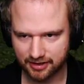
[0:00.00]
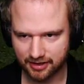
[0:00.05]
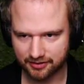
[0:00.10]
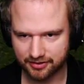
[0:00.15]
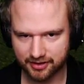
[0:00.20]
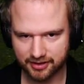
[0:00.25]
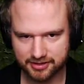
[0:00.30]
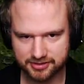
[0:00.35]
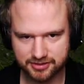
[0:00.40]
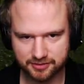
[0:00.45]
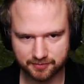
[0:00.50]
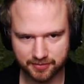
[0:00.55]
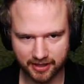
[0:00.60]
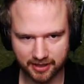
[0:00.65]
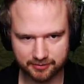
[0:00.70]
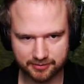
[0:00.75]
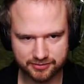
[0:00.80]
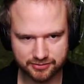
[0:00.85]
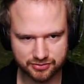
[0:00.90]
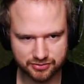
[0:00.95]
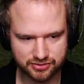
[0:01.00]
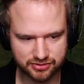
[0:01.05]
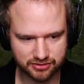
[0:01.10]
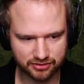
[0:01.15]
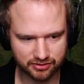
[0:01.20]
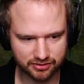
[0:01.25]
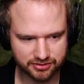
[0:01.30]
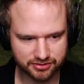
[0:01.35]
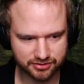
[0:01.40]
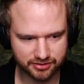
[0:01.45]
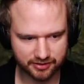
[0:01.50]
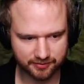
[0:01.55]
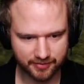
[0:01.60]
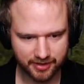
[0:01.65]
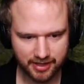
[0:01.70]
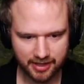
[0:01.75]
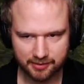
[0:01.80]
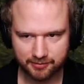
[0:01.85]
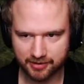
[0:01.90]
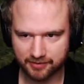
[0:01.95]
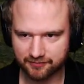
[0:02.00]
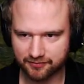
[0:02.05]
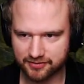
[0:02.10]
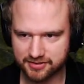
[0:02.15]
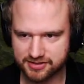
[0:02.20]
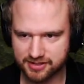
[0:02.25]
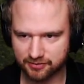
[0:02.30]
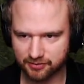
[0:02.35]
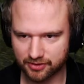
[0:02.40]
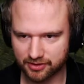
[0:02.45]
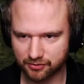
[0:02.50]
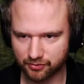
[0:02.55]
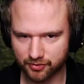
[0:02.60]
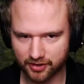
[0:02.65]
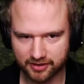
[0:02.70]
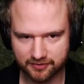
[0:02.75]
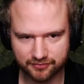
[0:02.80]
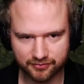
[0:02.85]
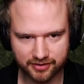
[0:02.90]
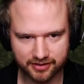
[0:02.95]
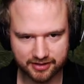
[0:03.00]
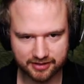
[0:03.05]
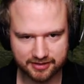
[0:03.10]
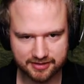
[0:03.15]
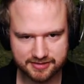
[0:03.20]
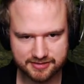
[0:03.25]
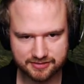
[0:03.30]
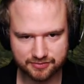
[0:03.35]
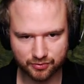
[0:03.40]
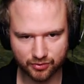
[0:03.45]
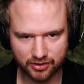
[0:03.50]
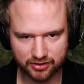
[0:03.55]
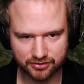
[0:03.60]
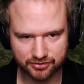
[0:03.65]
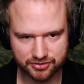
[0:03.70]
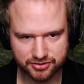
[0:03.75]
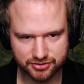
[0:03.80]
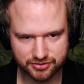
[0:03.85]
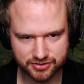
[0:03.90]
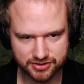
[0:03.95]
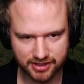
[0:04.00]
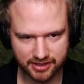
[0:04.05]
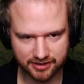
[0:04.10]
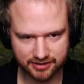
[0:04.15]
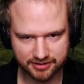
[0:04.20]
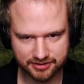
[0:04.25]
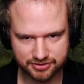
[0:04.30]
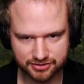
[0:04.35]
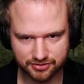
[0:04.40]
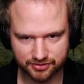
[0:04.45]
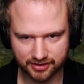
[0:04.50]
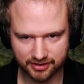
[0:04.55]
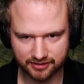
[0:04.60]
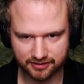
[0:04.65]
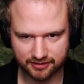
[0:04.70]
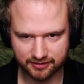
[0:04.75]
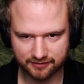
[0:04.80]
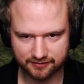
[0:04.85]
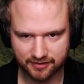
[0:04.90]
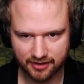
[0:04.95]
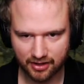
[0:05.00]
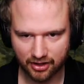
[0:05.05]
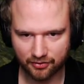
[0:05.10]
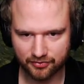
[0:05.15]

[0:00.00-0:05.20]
I think I should be able to slaughter him. But first I want to wait for at least 1 or 2 daily trainings.